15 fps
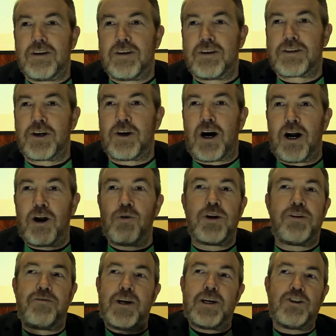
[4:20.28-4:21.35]
So I
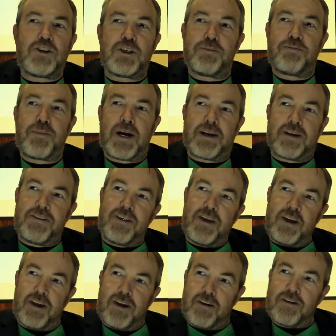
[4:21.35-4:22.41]
would venture back
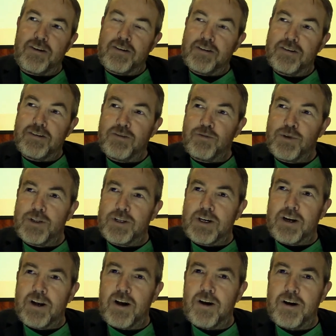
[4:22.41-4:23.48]
there with
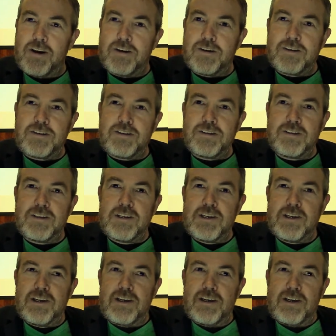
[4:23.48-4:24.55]
a client
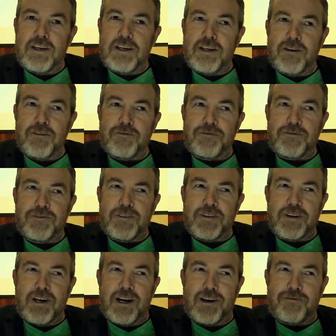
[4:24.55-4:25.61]
if
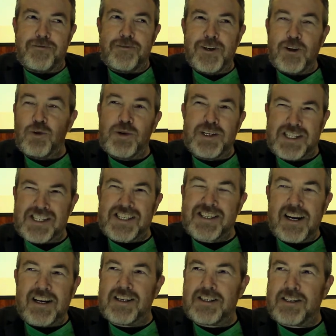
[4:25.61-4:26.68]
I feel we're
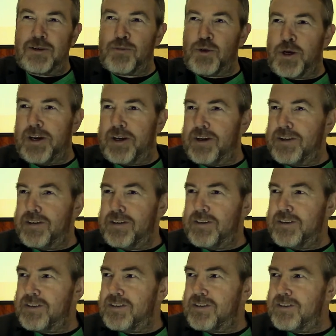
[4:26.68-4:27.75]
stuck somewhere
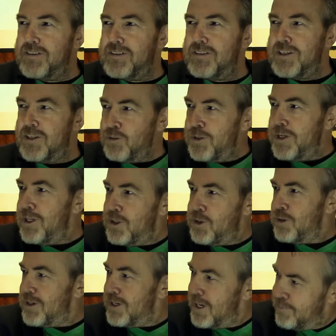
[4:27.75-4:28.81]
and we need
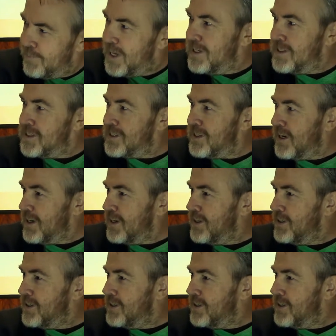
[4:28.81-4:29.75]
to come unstuck,